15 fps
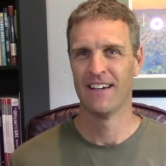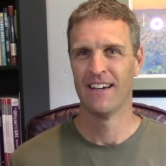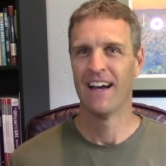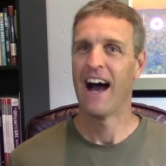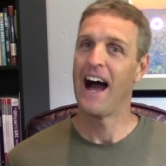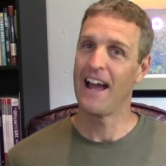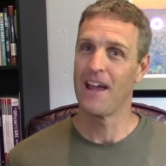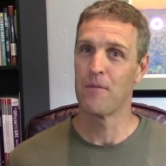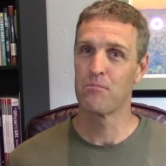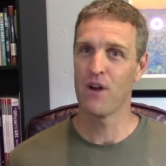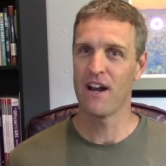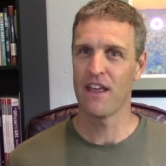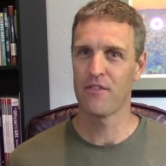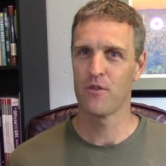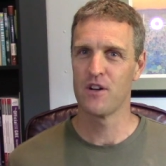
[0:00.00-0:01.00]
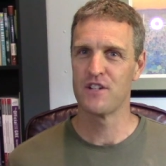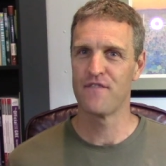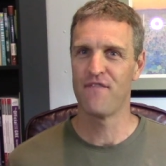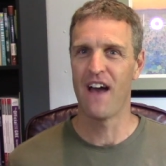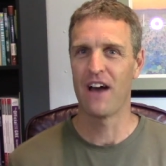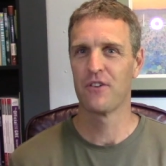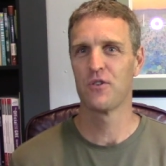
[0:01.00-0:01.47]
Hi, I'm Brett Etheridge,
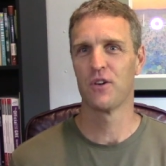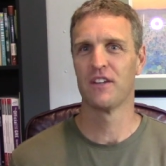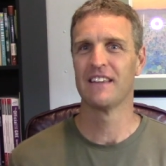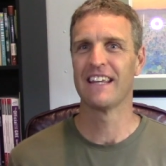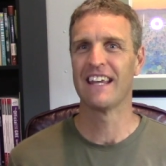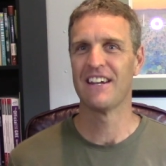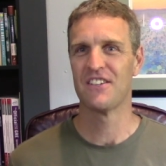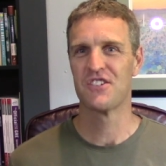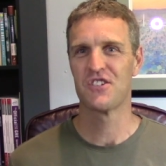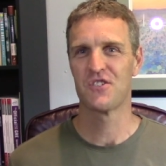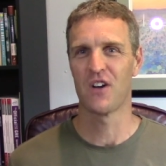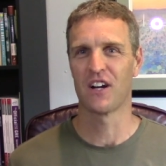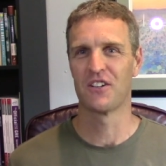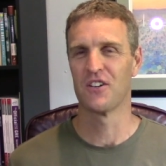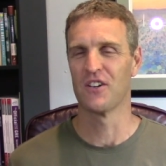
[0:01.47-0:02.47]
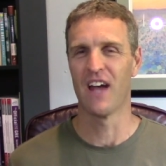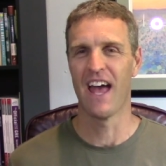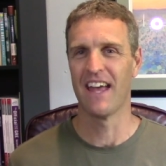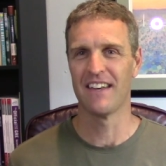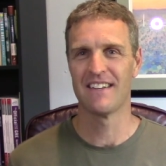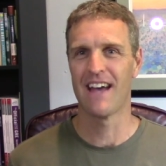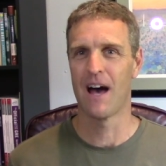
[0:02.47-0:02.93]
founder and lead instructor
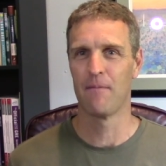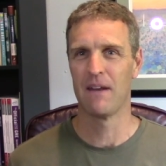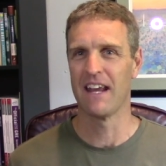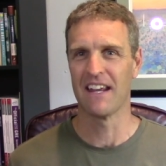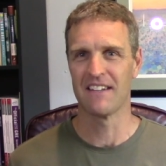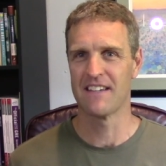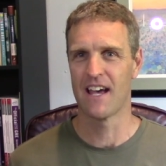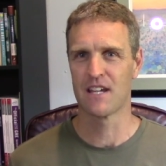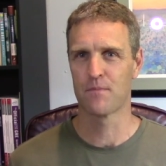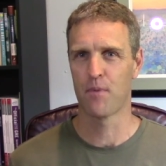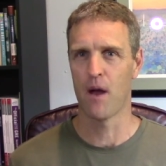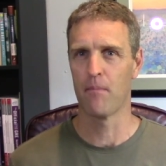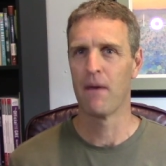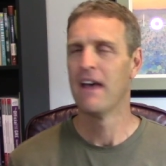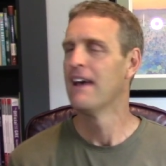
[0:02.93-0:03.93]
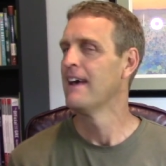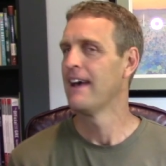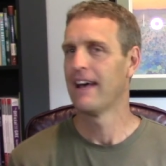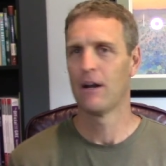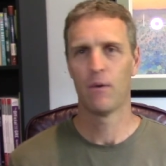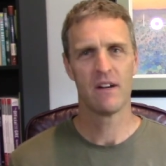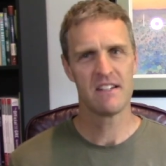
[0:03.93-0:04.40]
at Dominate Test Prep,
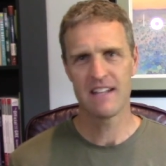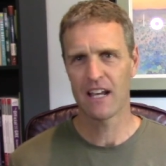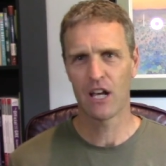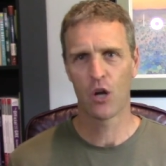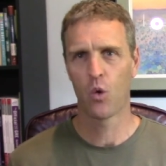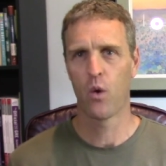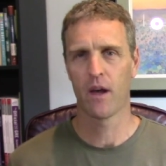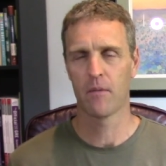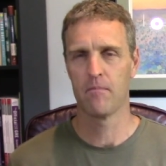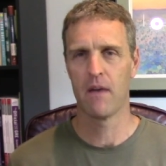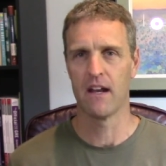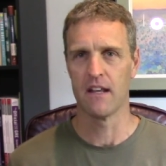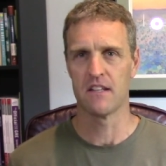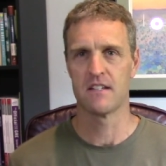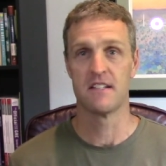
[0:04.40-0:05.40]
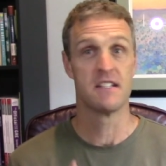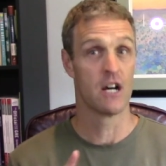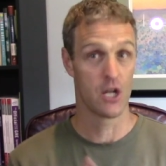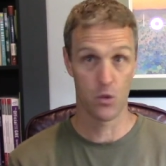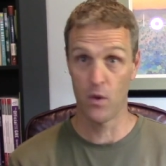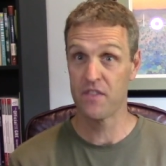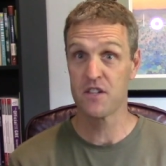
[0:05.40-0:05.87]
and I want to take a quick minute to tell
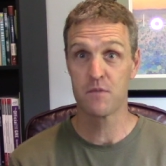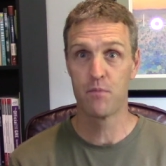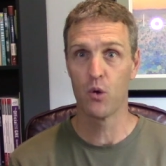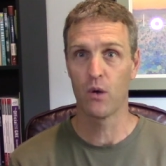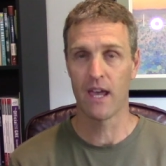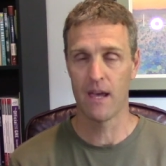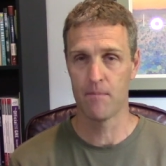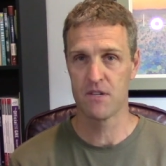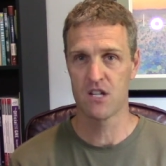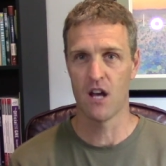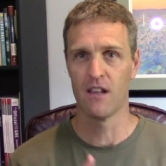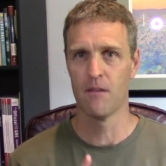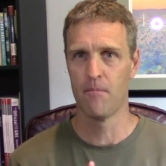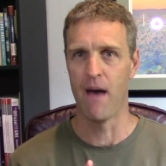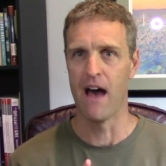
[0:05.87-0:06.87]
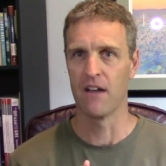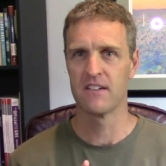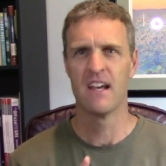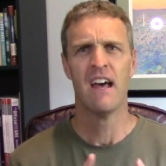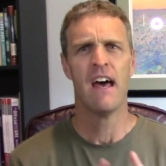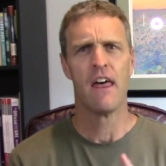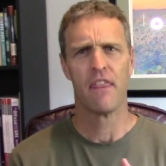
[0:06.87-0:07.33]
you what this bootcamp is all about,
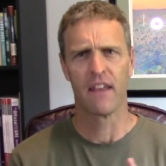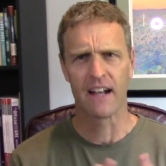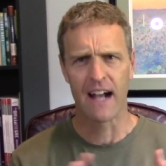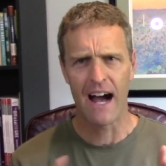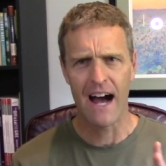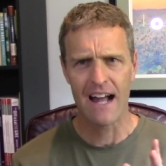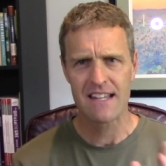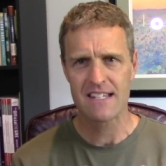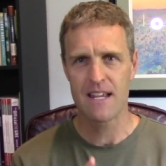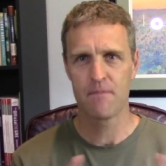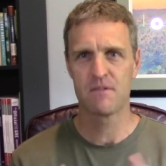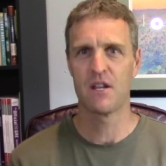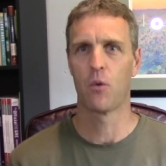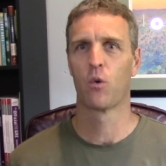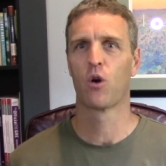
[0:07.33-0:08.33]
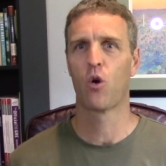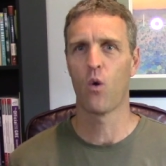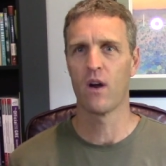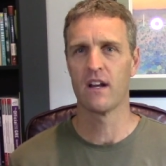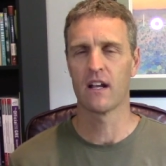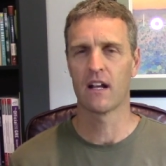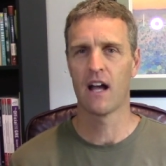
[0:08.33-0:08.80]
the concepts that we're
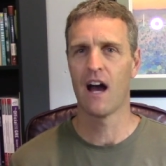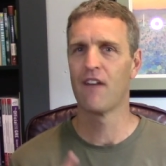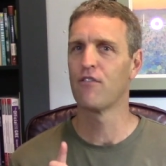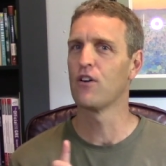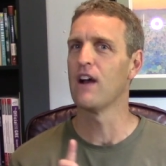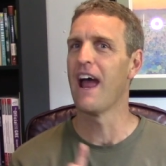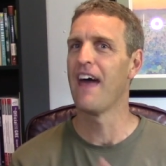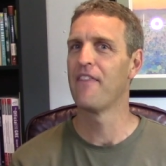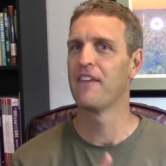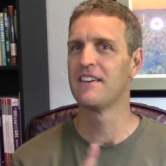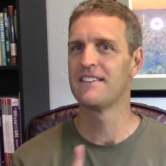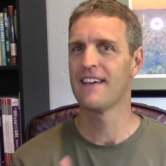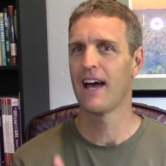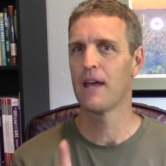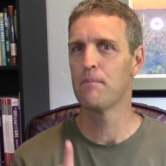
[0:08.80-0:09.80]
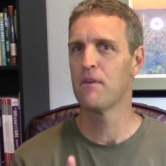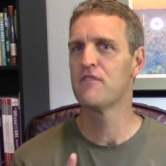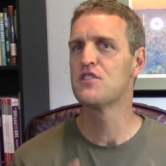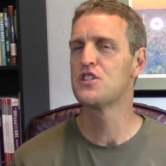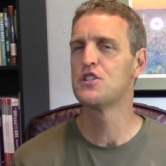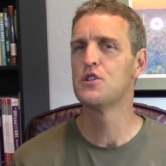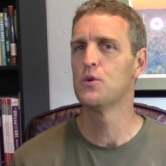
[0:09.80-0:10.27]
going to cover, and the type of
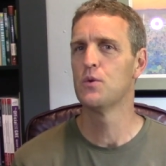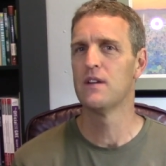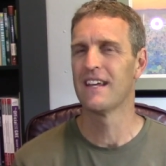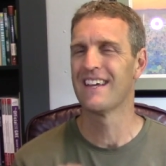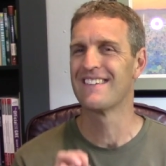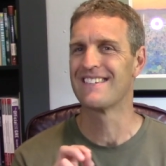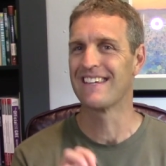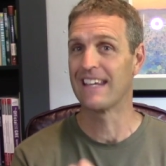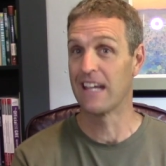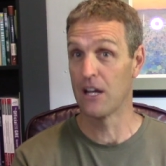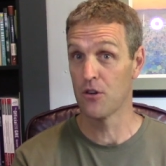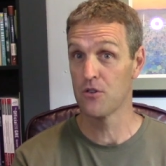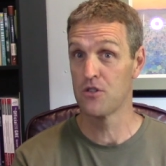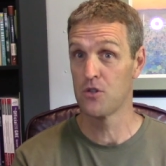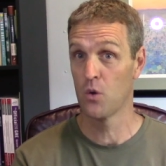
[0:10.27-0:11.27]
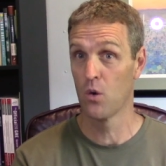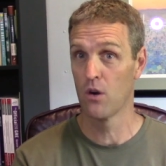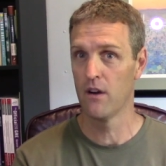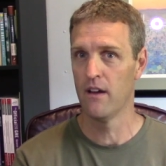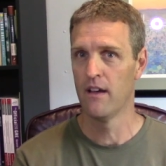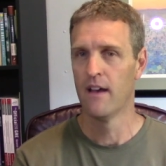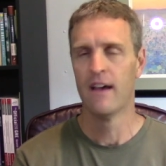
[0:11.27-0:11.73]
student it's geared
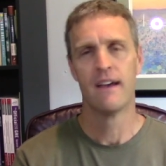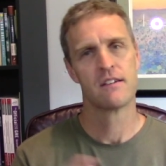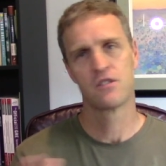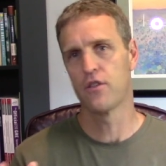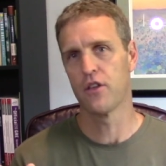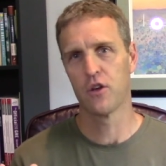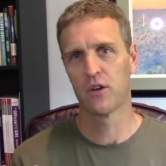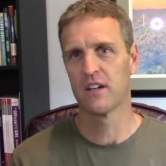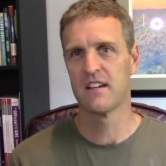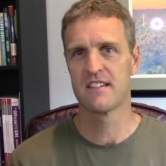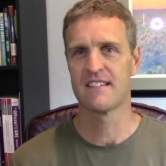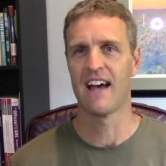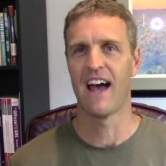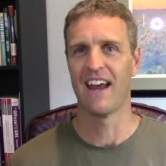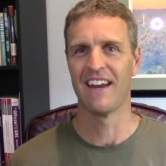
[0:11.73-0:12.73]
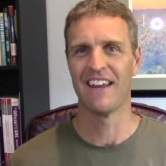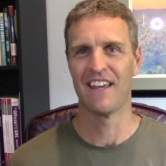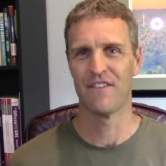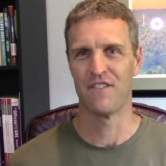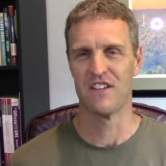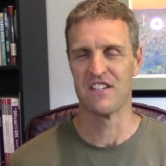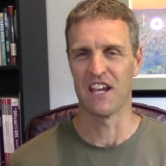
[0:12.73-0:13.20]
toward so that you can decide
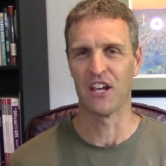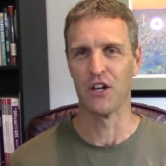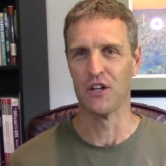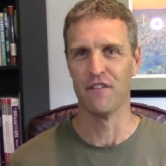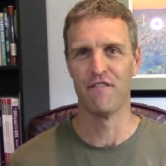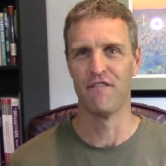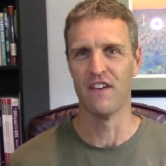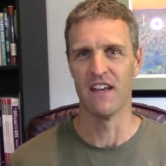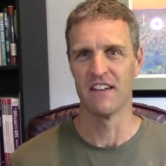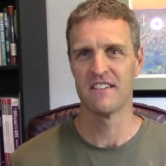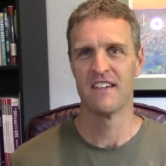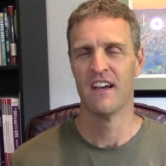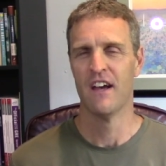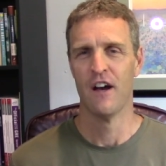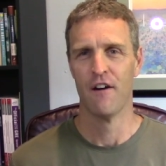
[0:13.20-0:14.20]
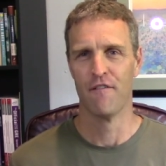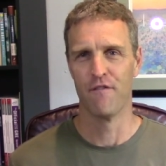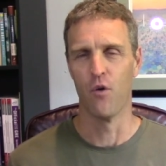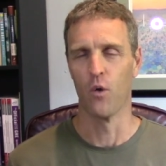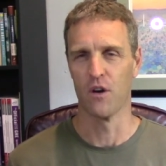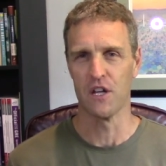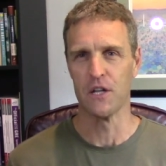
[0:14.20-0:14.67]
if it's a good fit
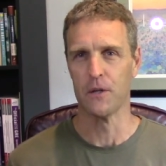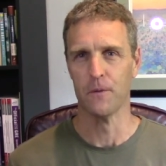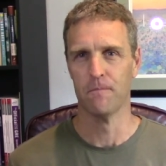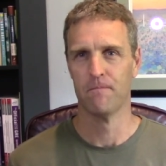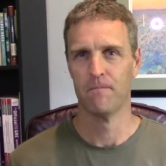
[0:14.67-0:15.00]
for you.